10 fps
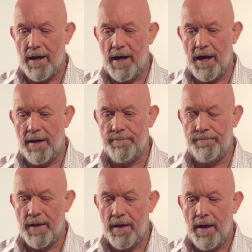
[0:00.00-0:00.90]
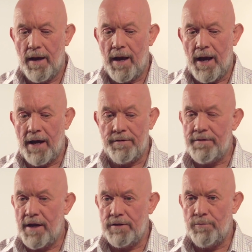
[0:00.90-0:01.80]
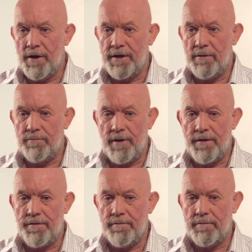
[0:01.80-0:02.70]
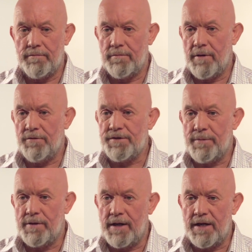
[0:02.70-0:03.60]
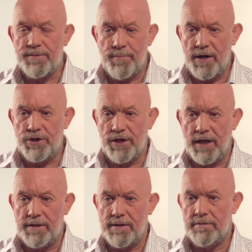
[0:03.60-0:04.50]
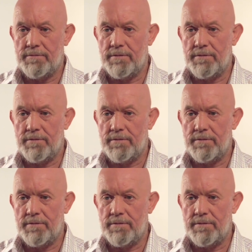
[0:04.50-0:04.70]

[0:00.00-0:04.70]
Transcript: and then you wind up with ultimately a spreadsheet